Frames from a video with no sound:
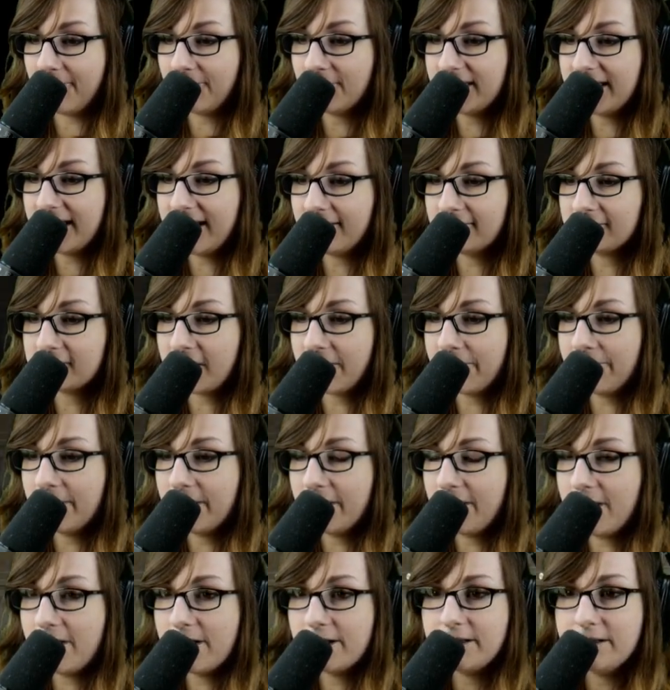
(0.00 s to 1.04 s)
What the hell's going
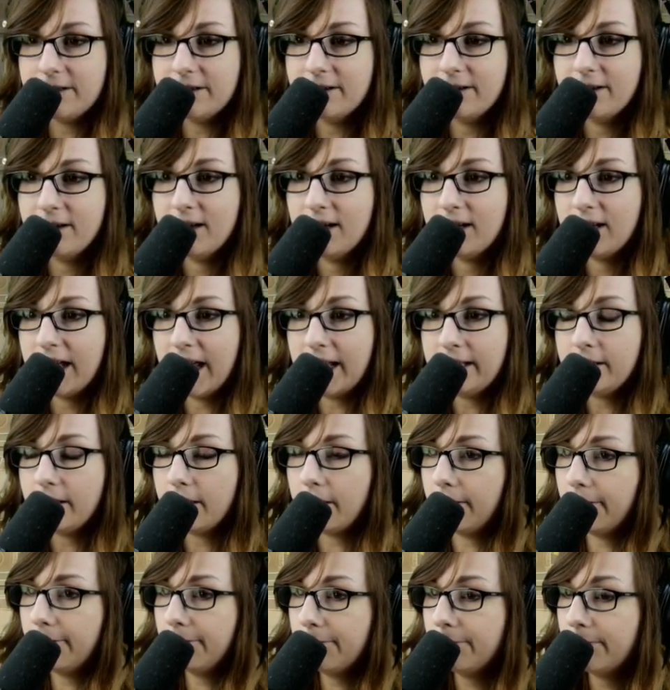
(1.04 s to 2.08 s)
on? Hello?